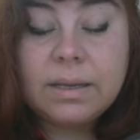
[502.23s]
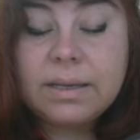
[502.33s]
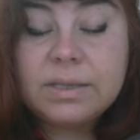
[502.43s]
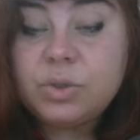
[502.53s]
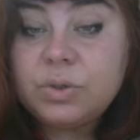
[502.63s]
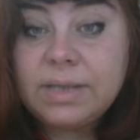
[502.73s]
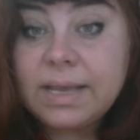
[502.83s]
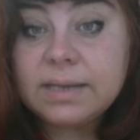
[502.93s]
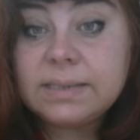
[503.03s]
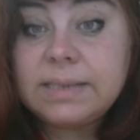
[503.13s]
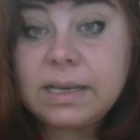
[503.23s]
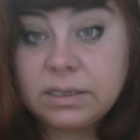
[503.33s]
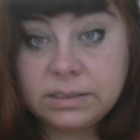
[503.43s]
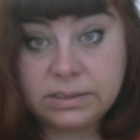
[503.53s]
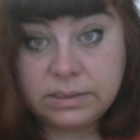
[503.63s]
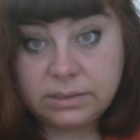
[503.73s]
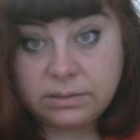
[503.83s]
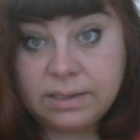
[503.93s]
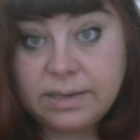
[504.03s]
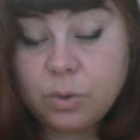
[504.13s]
esoteric
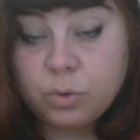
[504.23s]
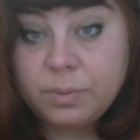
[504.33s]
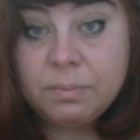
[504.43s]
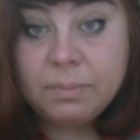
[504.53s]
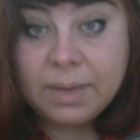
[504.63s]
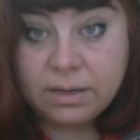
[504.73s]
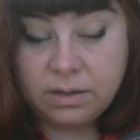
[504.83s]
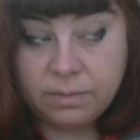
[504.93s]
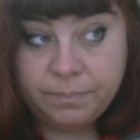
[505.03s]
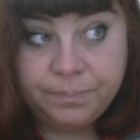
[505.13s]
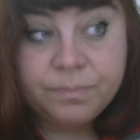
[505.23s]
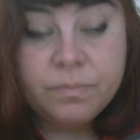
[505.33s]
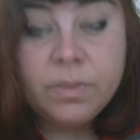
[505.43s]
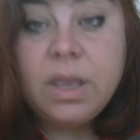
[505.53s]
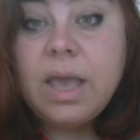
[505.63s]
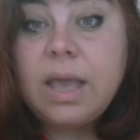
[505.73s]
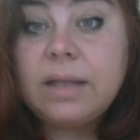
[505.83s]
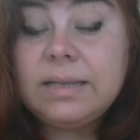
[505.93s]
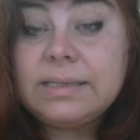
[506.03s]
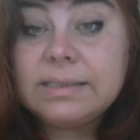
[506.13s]
sciences, and there could be many.
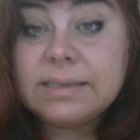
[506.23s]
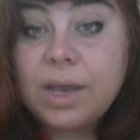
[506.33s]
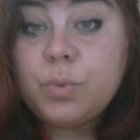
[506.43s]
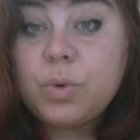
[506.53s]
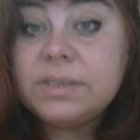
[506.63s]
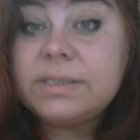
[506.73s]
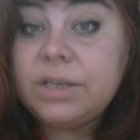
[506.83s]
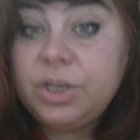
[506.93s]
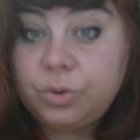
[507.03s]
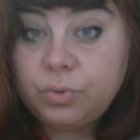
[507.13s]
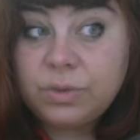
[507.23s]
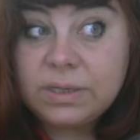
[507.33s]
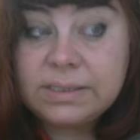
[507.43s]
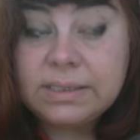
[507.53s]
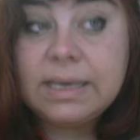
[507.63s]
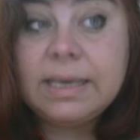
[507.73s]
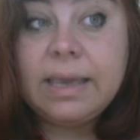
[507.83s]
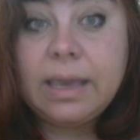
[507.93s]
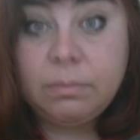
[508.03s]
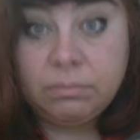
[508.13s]
This guy was into this, he
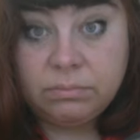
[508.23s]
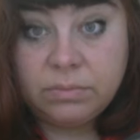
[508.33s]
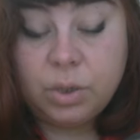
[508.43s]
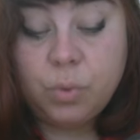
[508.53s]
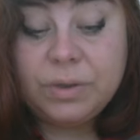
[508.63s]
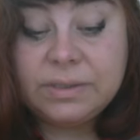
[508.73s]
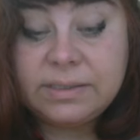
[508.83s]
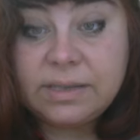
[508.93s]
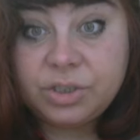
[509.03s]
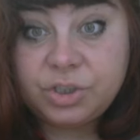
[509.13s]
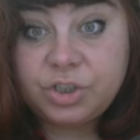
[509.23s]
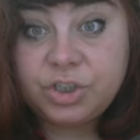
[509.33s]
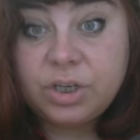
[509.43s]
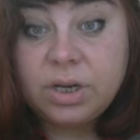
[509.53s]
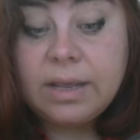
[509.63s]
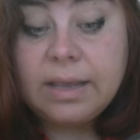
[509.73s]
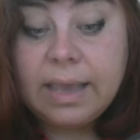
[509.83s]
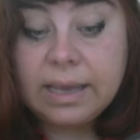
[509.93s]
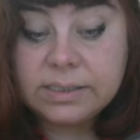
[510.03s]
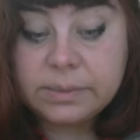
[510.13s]
came with such
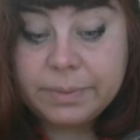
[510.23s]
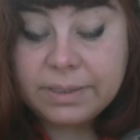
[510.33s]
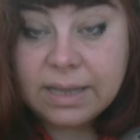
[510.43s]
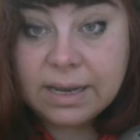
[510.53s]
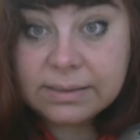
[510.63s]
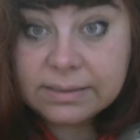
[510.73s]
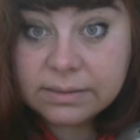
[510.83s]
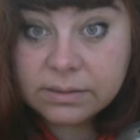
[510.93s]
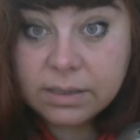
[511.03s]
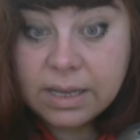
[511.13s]
expertise,